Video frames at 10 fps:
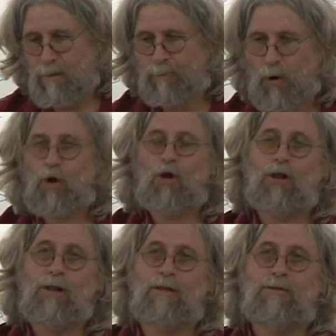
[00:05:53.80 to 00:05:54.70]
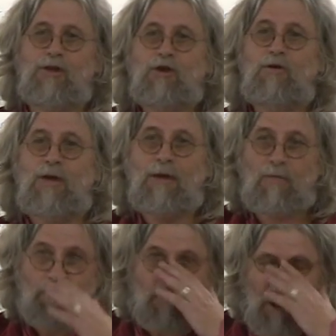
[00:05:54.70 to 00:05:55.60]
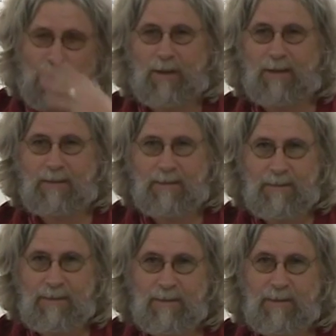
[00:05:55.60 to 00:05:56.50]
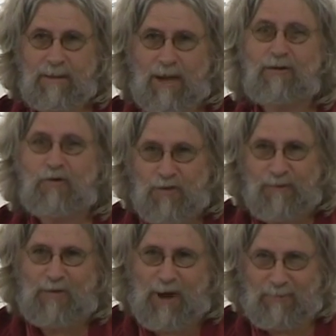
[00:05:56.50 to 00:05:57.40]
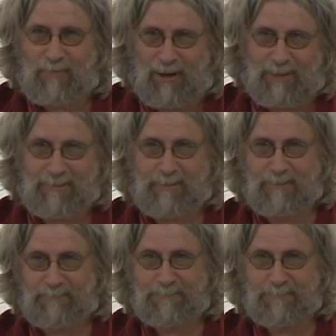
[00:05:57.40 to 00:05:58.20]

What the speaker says: Paul knew he was following a crucified Christ.